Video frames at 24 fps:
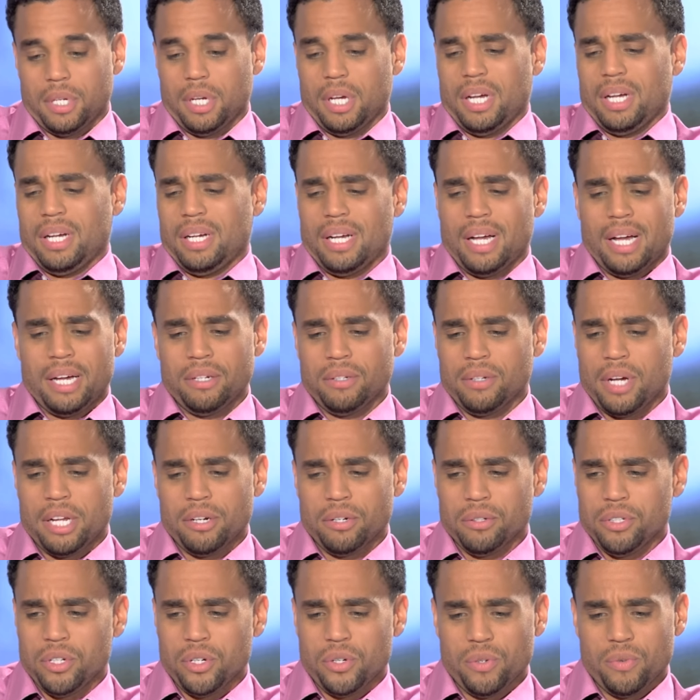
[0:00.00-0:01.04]
I, I don't. I
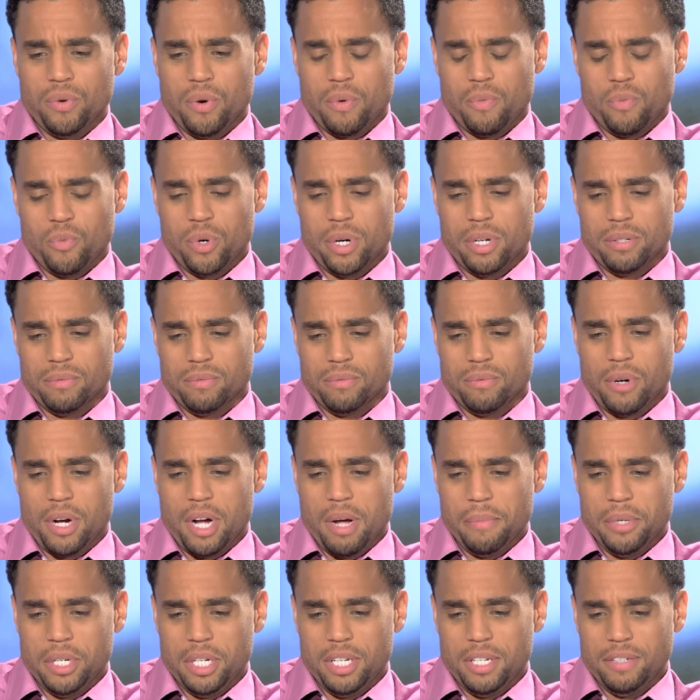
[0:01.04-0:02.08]
don't know what
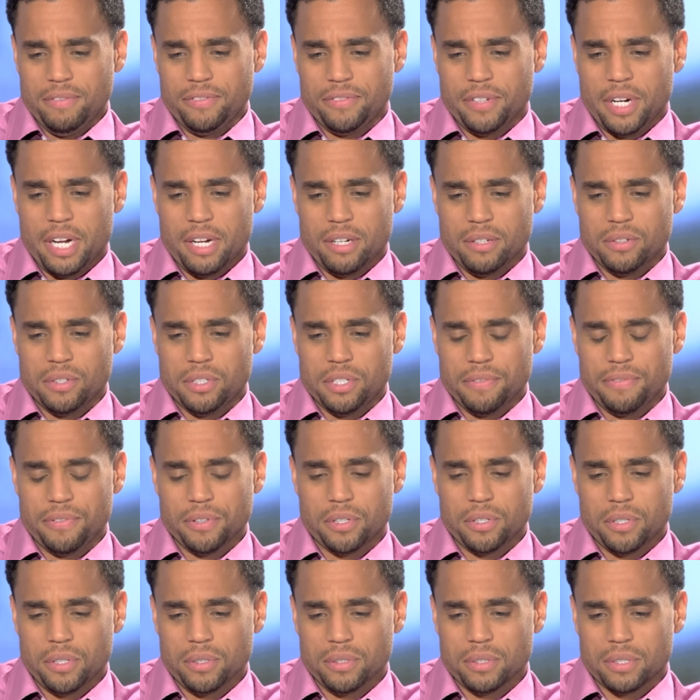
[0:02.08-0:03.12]
Romany found
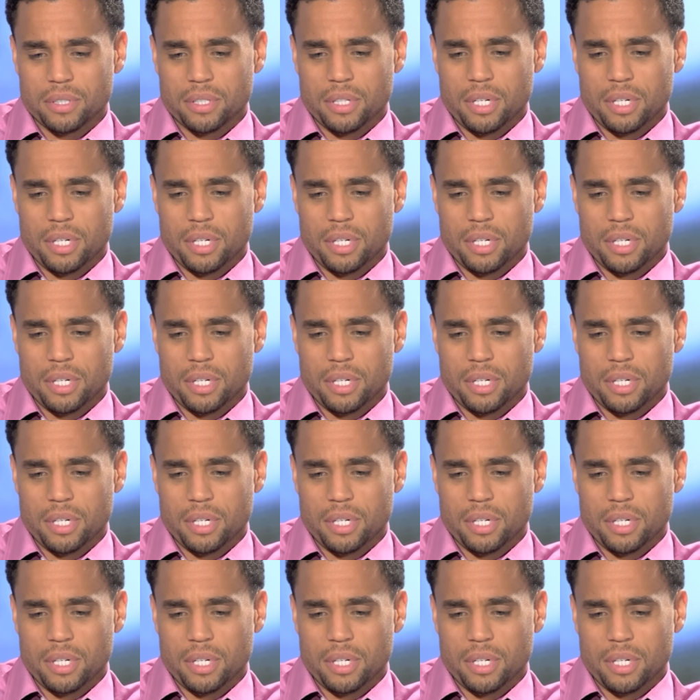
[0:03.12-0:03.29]
difficult.